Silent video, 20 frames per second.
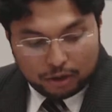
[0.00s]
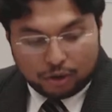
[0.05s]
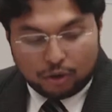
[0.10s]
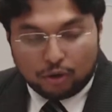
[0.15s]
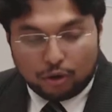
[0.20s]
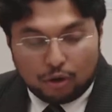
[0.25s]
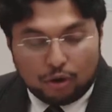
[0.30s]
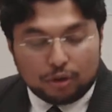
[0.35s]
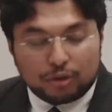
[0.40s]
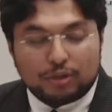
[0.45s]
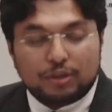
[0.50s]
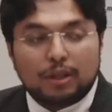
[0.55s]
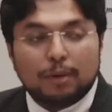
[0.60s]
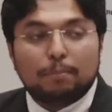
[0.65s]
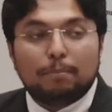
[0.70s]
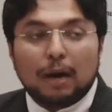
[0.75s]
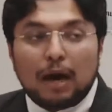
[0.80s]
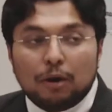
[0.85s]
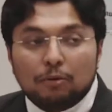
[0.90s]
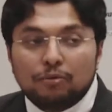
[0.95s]
cross the
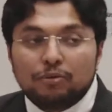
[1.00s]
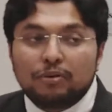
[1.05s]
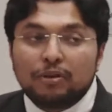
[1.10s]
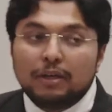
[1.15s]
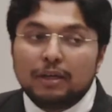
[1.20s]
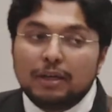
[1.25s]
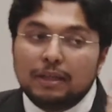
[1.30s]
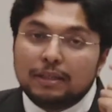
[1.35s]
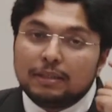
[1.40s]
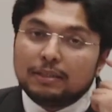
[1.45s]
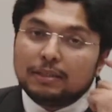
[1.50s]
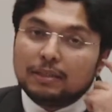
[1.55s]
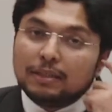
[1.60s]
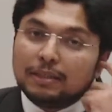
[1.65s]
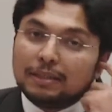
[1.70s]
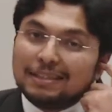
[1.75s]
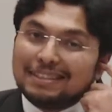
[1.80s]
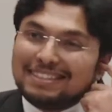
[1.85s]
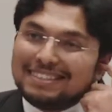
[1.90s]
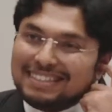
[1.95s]
boundaries
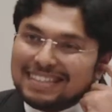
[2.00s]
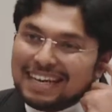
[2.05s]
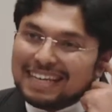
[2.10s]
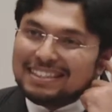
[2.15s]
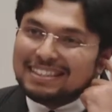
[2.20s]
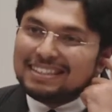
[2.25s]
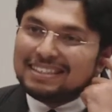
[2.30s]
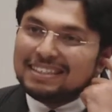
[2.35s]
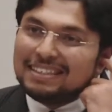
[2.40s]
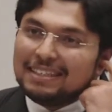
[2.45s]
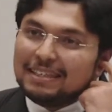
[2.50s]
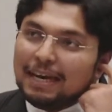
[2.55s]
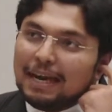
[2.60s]
set